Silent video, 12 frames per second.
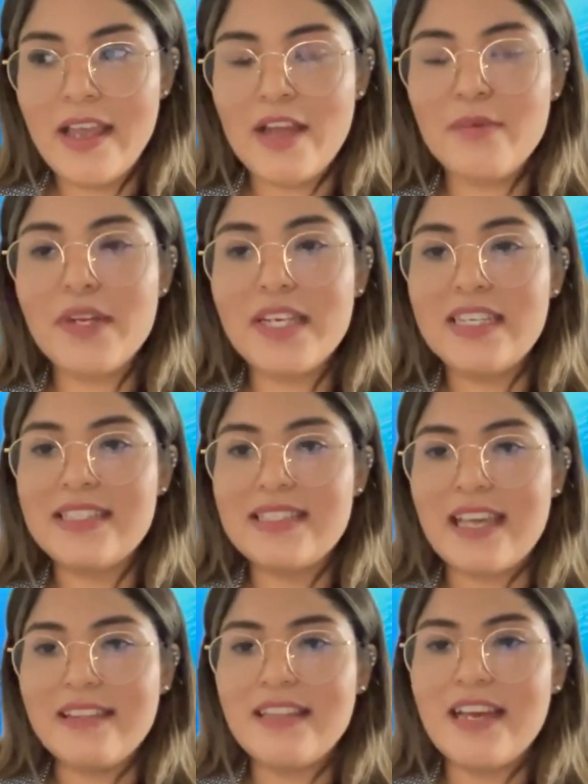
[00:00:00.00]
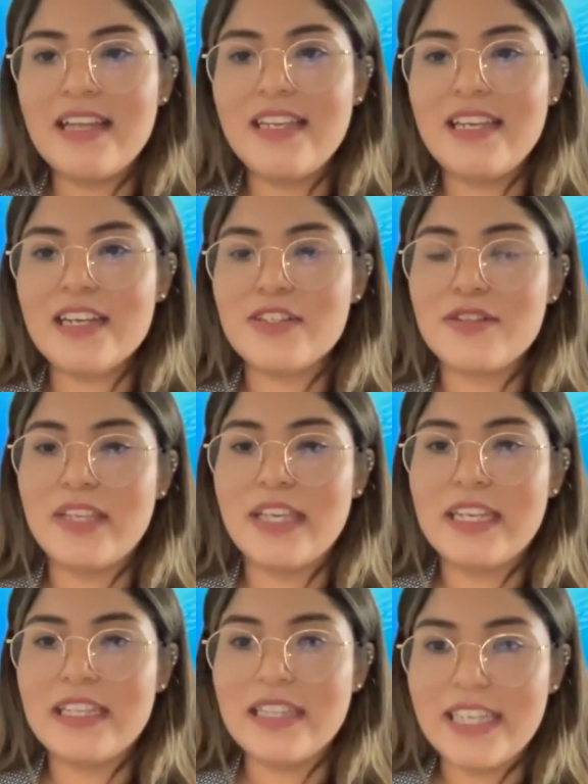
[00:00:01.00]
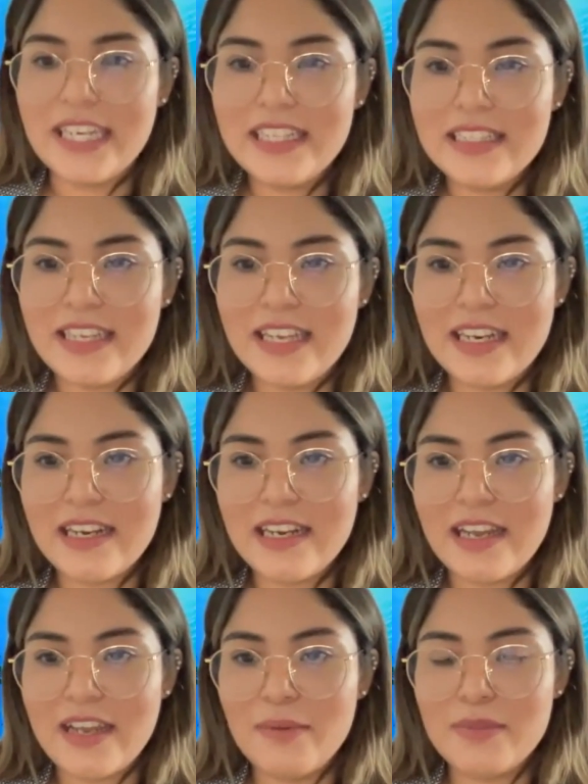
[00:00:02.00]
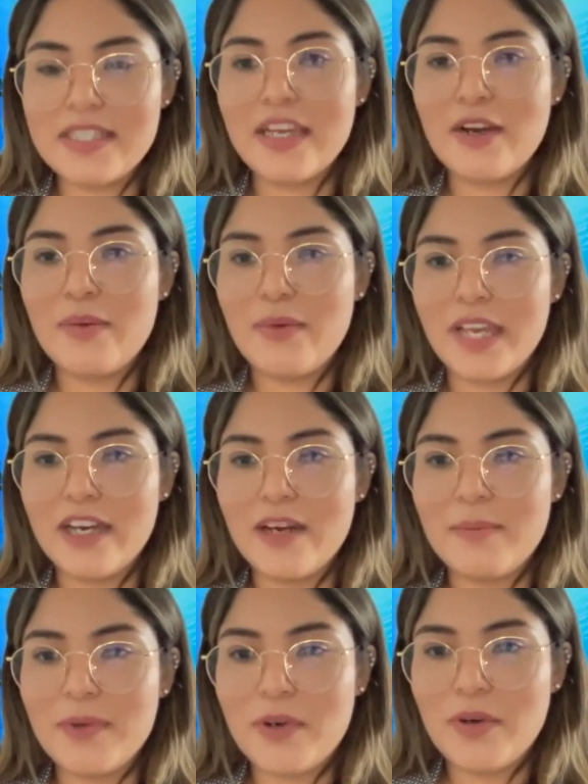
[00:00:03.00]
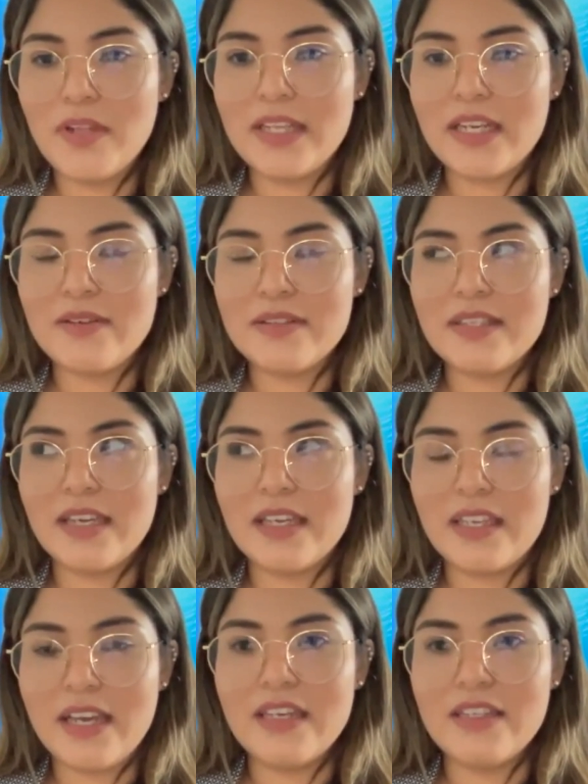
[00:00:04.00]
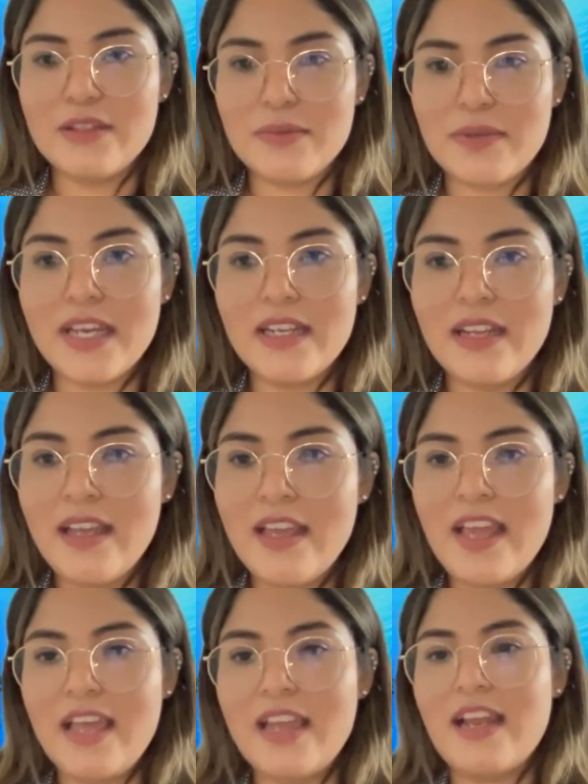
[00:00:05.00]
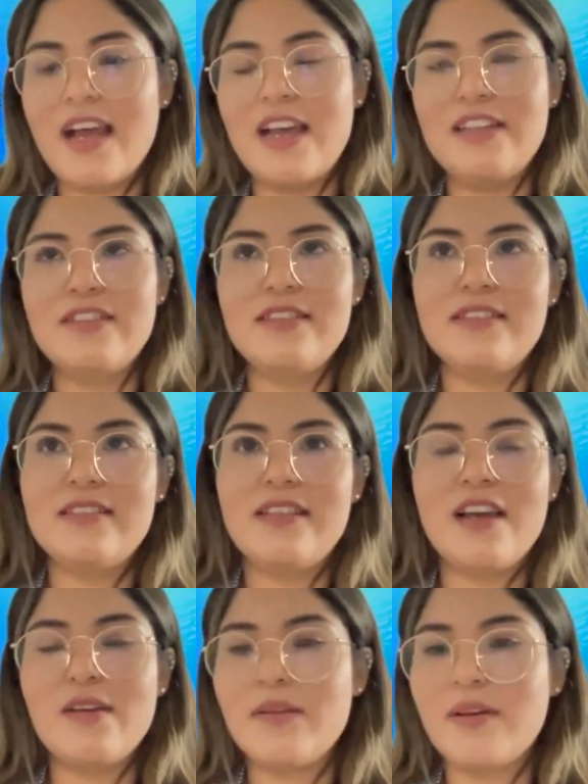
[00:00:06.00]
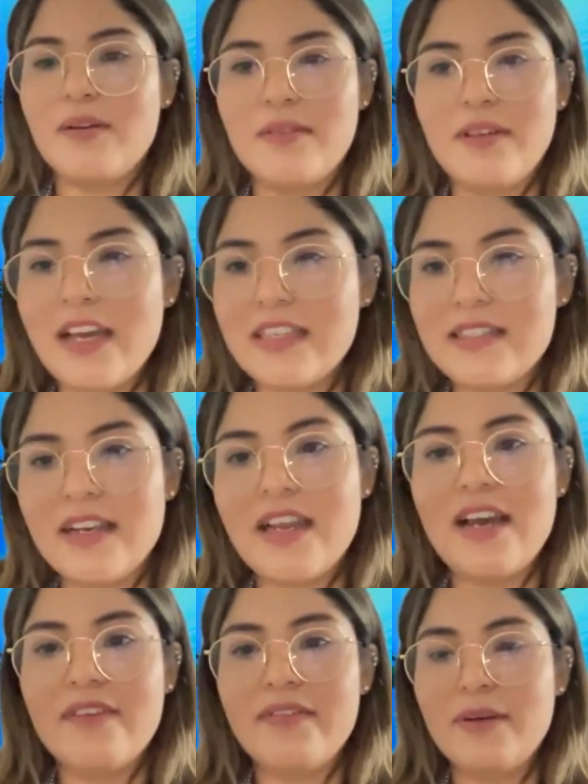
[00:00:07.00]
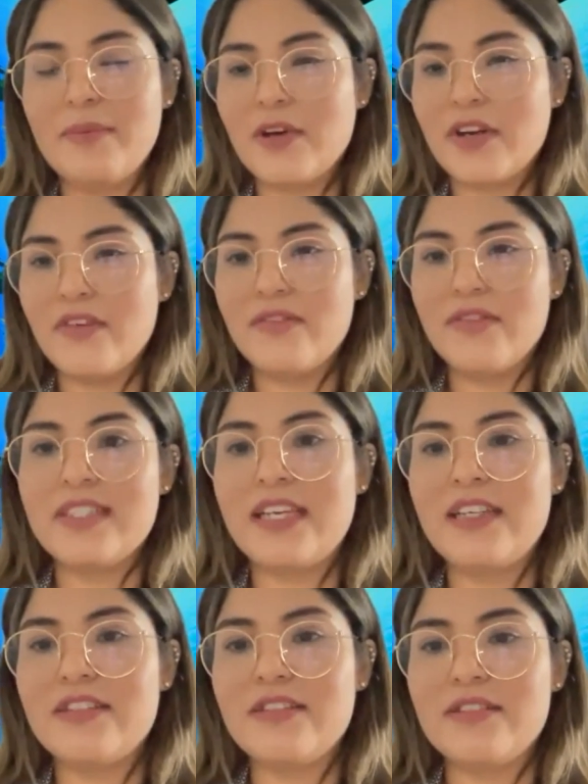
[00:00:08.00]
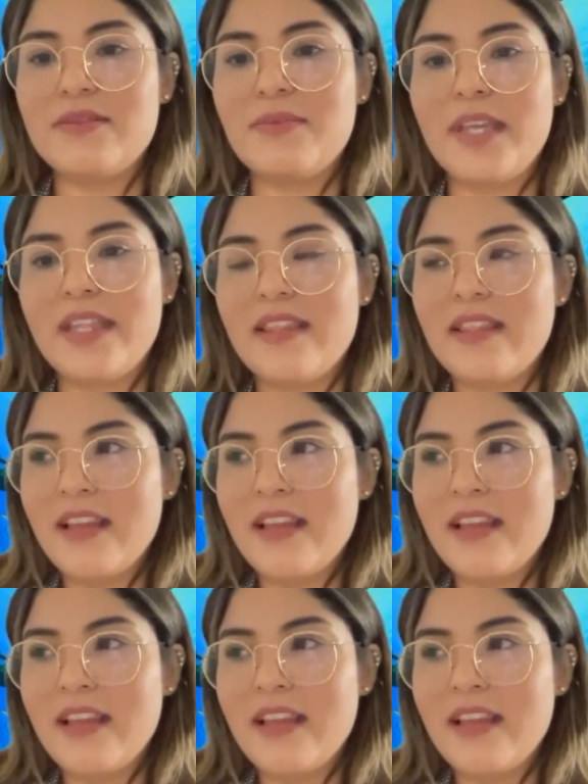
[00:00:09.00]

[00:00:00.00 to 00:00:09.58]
And when he said that, it actually clicked, and it was like a wake-up call. And I was like, yeah, he's right. And I don't know, I started having more conversations with